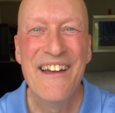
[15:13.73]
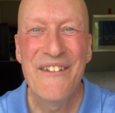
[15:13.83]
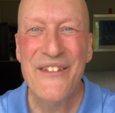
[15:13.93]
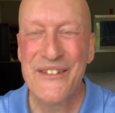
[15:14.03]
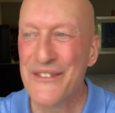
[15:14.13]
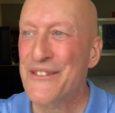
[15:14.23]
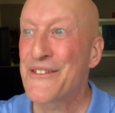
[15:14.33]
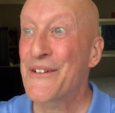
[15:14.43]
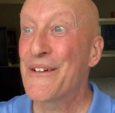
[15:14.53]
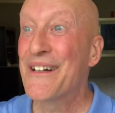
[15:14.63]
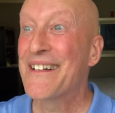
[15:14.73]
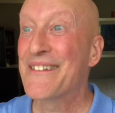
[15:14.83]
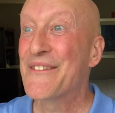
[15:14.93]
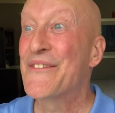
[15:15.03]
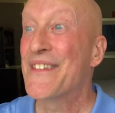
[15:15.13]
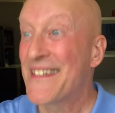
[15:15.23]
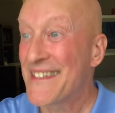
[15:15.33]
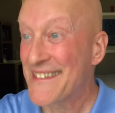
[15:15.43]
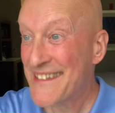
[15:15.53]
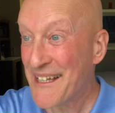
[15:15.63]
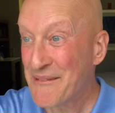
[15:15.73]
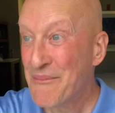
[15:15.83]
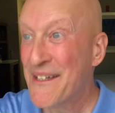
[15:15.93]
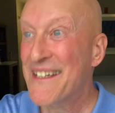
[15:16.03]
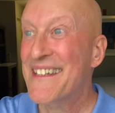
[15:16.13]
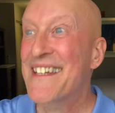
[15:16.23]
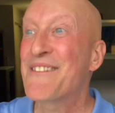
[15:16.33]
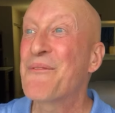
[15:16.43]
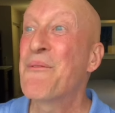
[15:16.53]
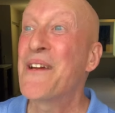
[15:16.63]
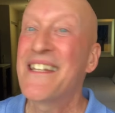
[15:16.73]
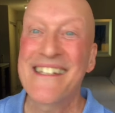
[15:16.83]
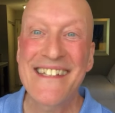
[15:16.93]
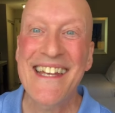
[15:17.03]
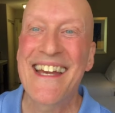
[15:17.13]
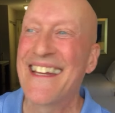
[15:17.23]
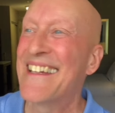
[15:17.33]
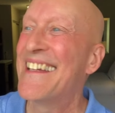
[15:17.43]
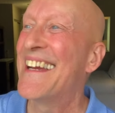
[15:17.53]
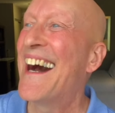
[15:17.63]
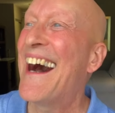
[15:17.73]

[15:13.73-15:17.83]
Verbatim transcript: Feel the joy of celebrating their win. Yay!